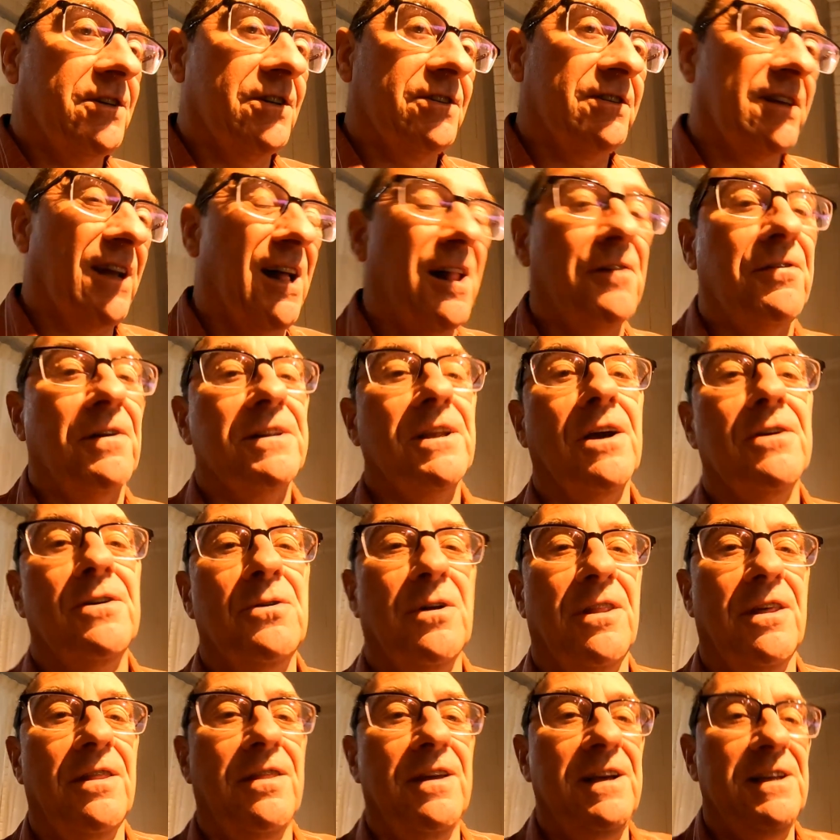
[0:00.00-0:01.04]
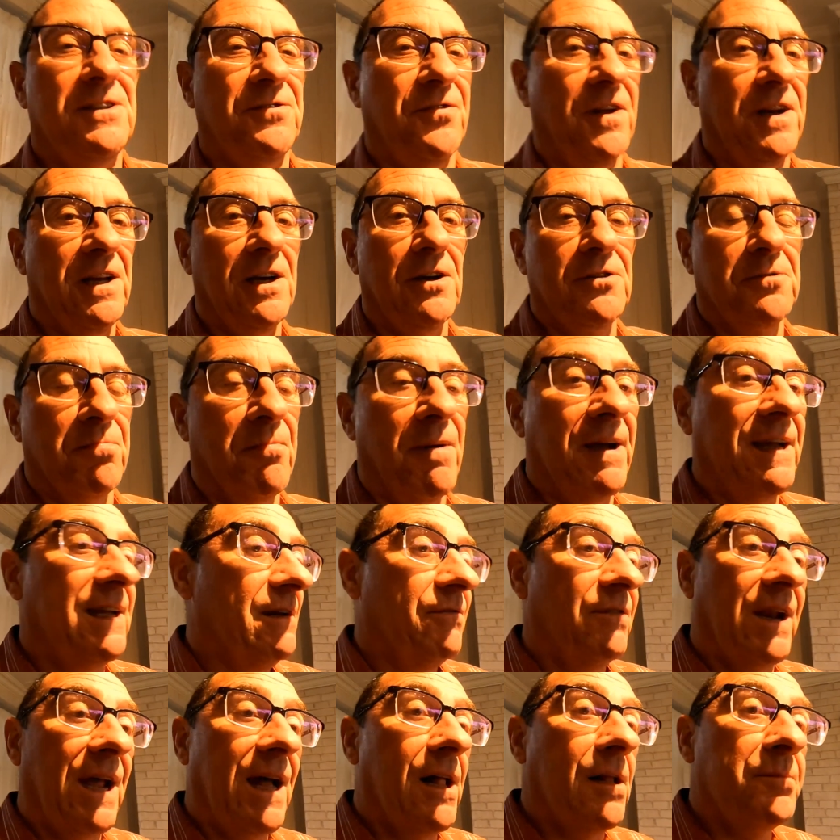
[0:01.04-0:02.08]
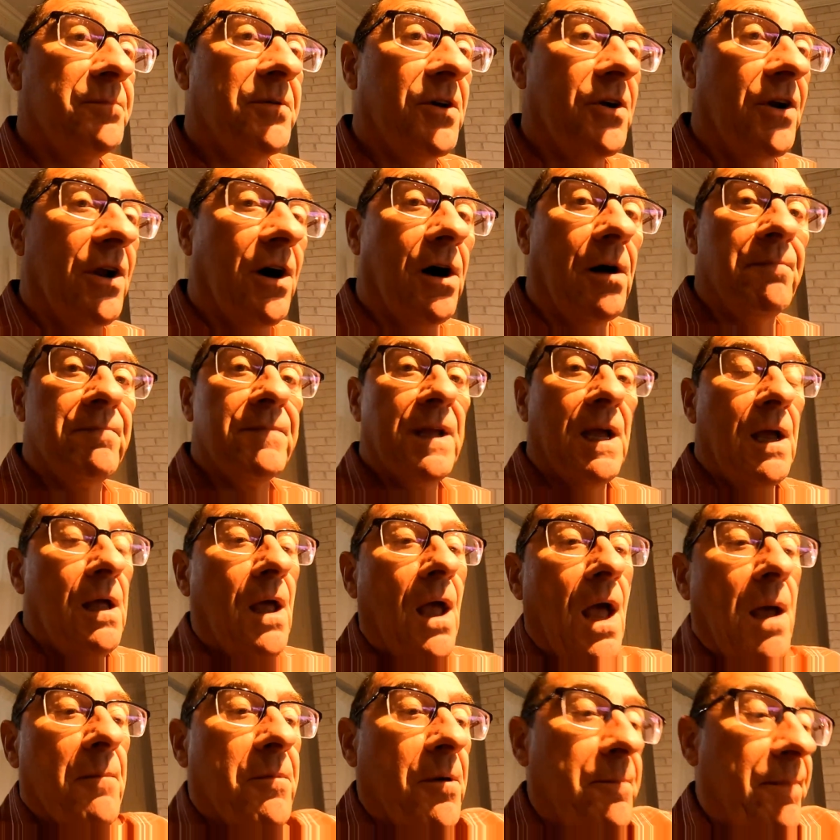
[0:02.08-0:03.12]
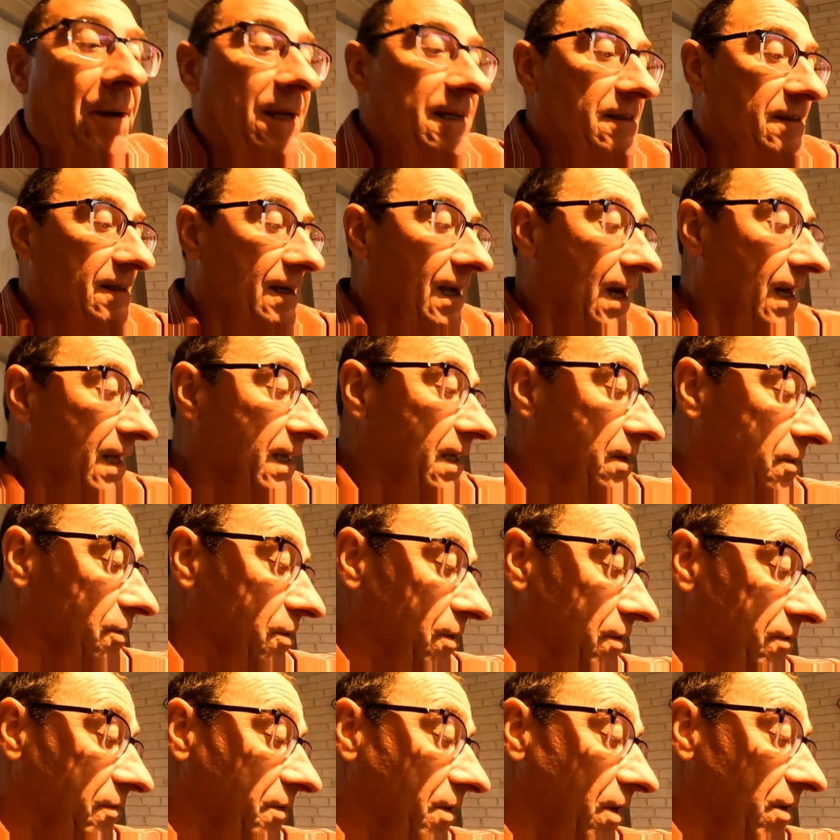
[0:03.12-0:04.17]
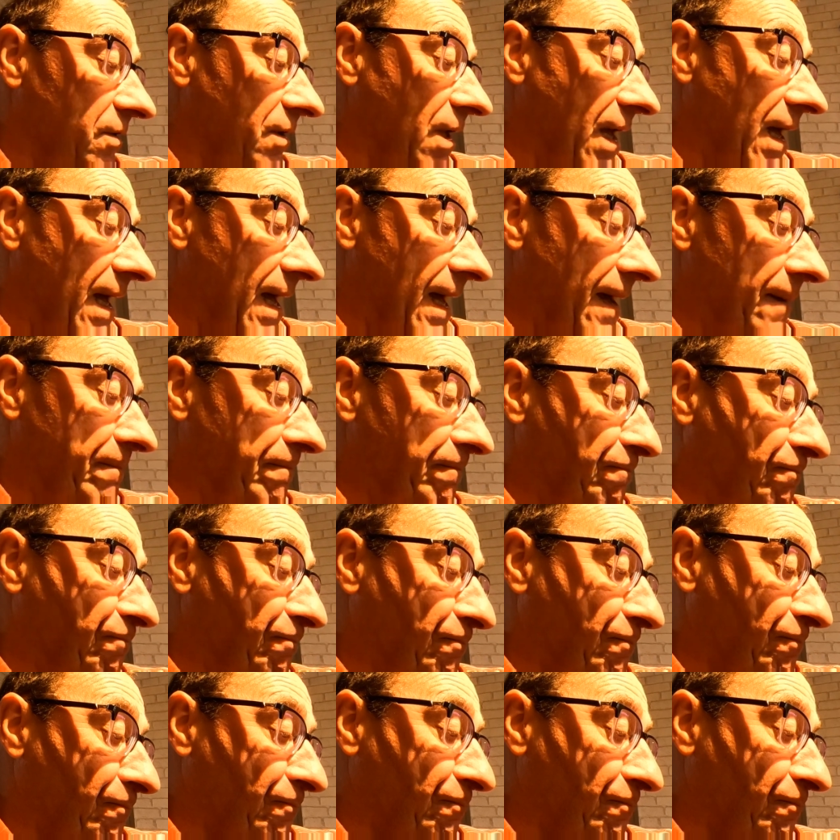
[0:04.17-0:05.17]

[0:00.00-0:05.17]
this yourself, I don't know whether these videos might even help you or not. But basically, you've got um,